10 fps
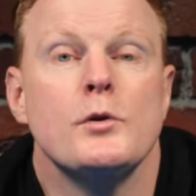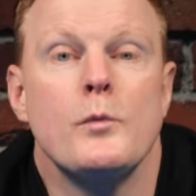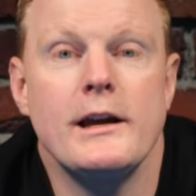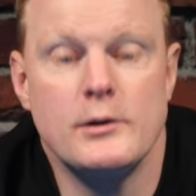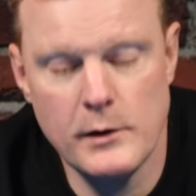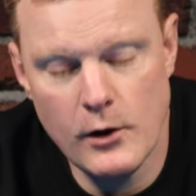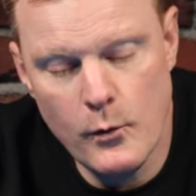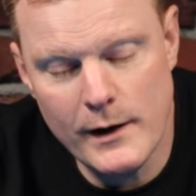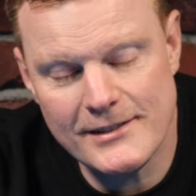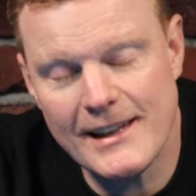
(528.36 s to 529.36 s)
to weight, we
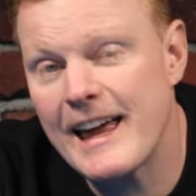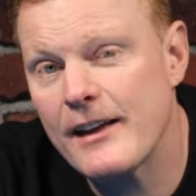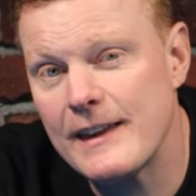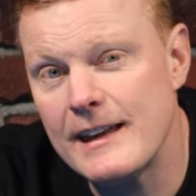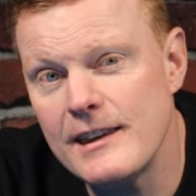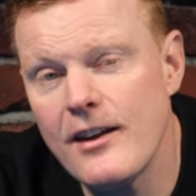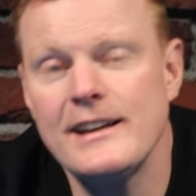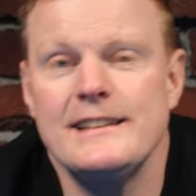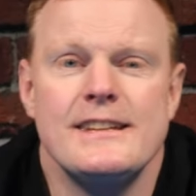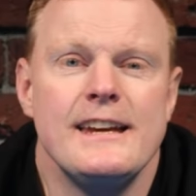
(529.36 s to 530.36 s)
always select the
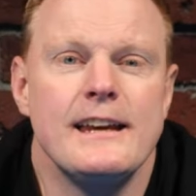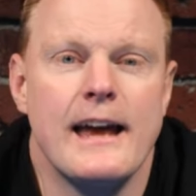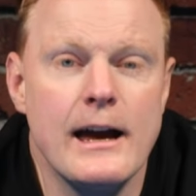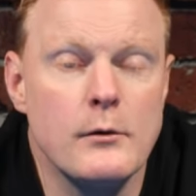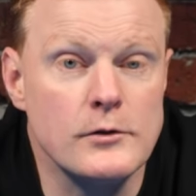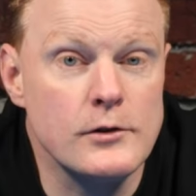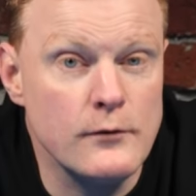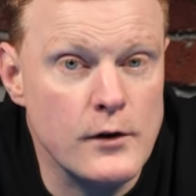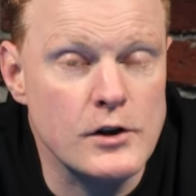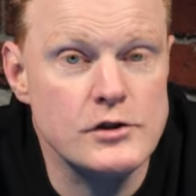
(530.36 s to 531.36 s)
19 ounce
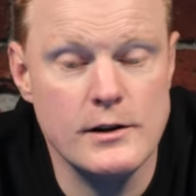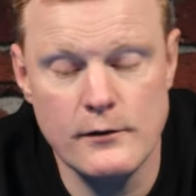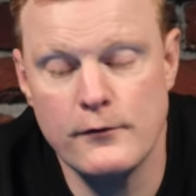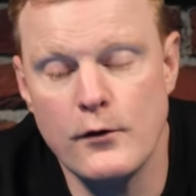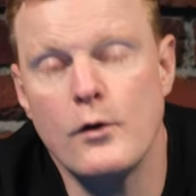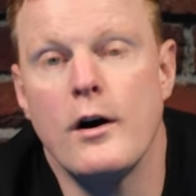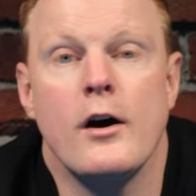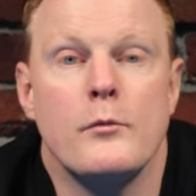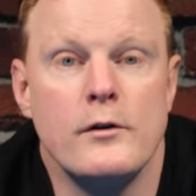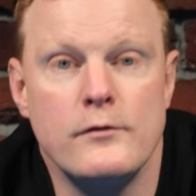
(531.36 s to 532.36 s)
version for
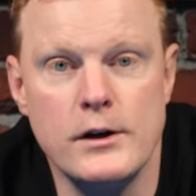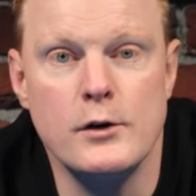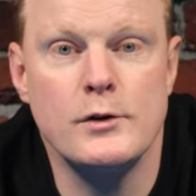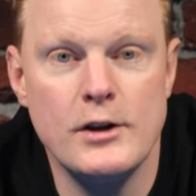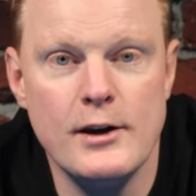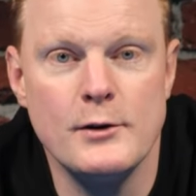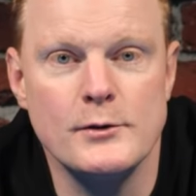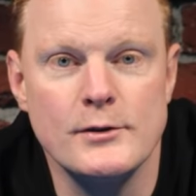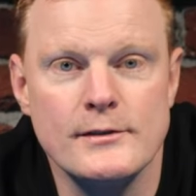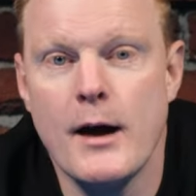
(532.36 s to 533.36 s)
our review
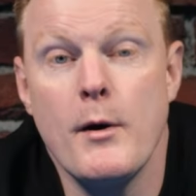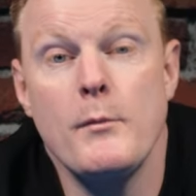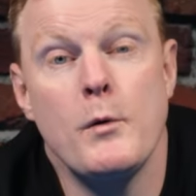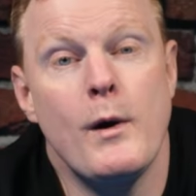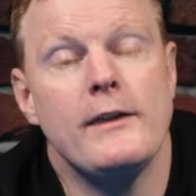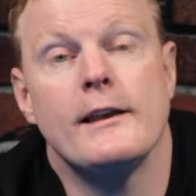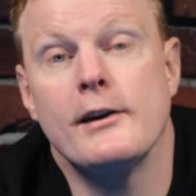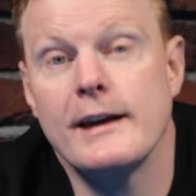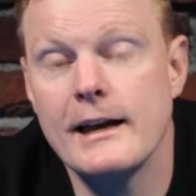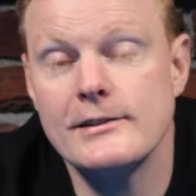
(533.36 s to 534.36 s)
cues. And when we weighed the
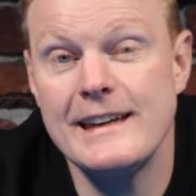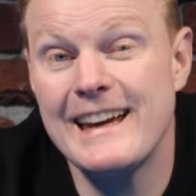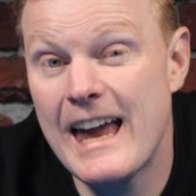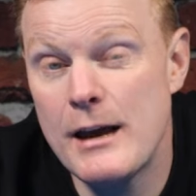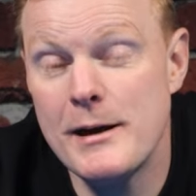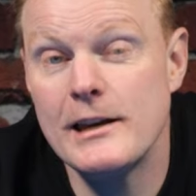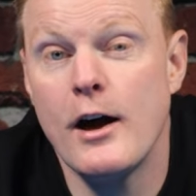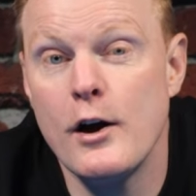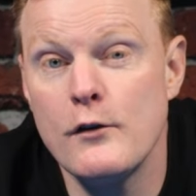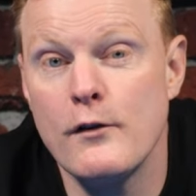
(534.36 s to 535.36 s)
Lucasi, it came in
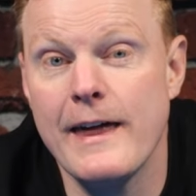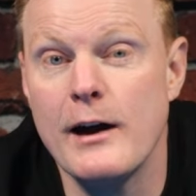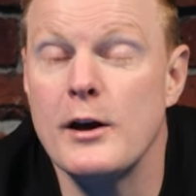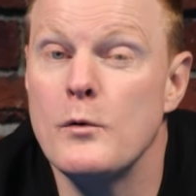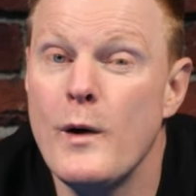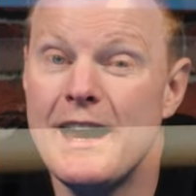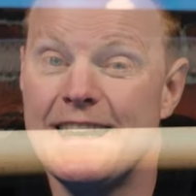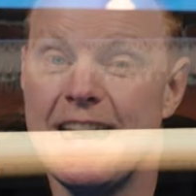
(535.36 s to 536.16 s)
over that. It weighed